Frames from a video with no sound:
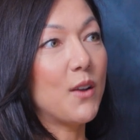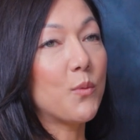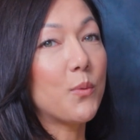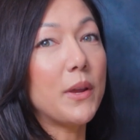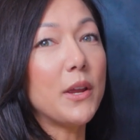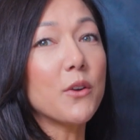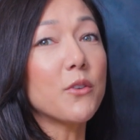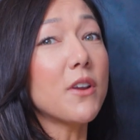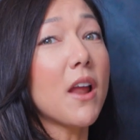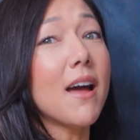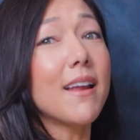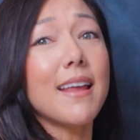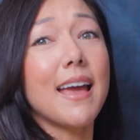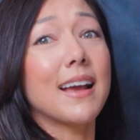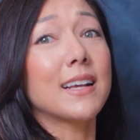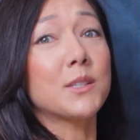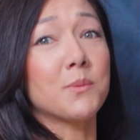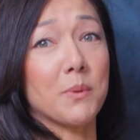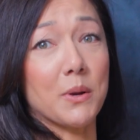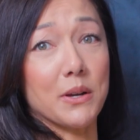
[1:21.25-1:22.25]
And we are not
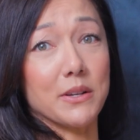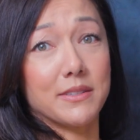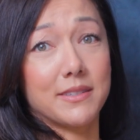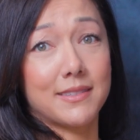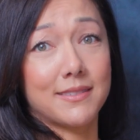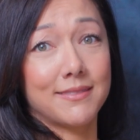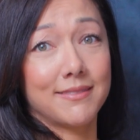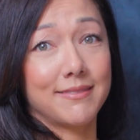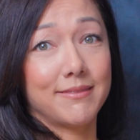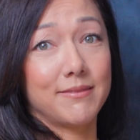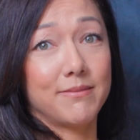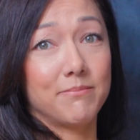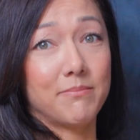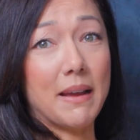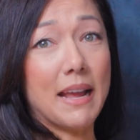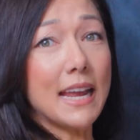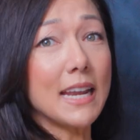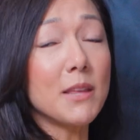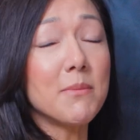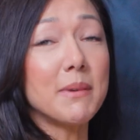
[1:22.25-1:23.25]
experts
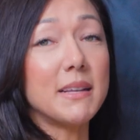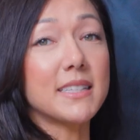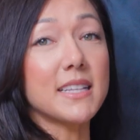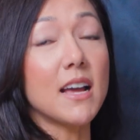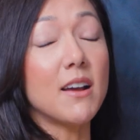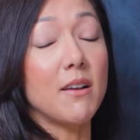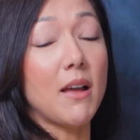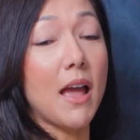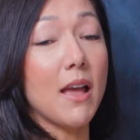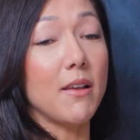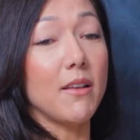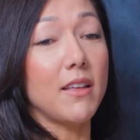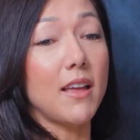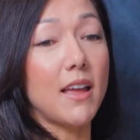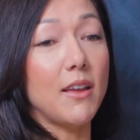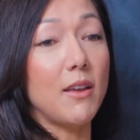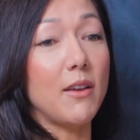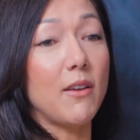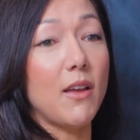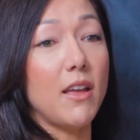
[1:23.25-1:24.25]
by any means.
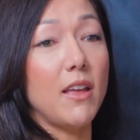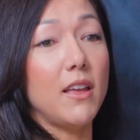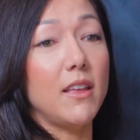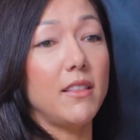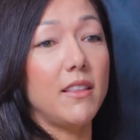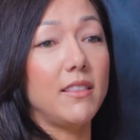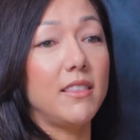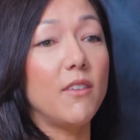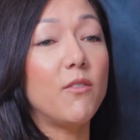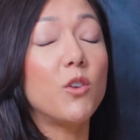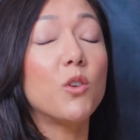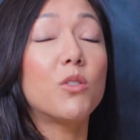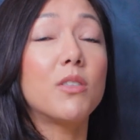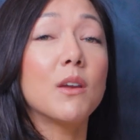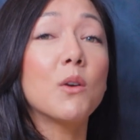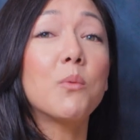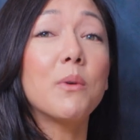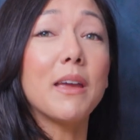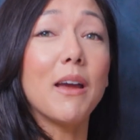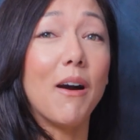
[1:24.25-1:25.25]
If you
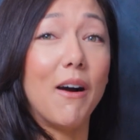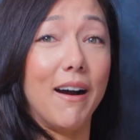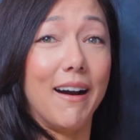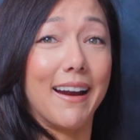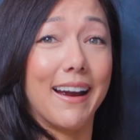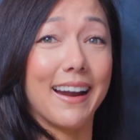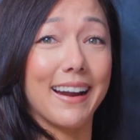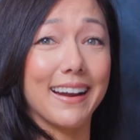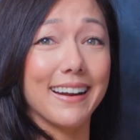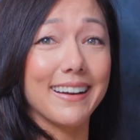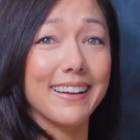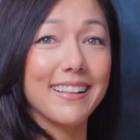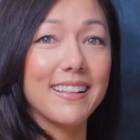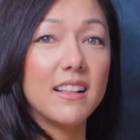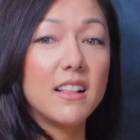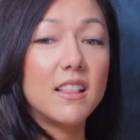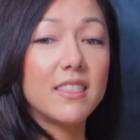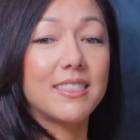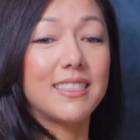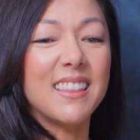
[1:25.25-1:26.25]
think we are,
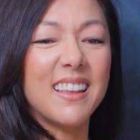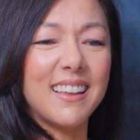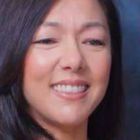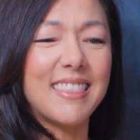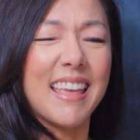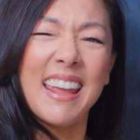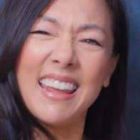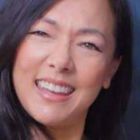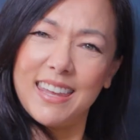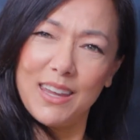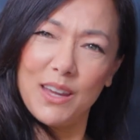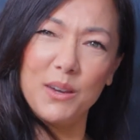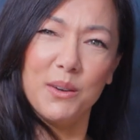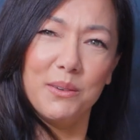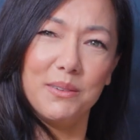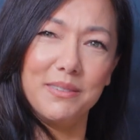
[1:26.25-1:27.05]
thank you.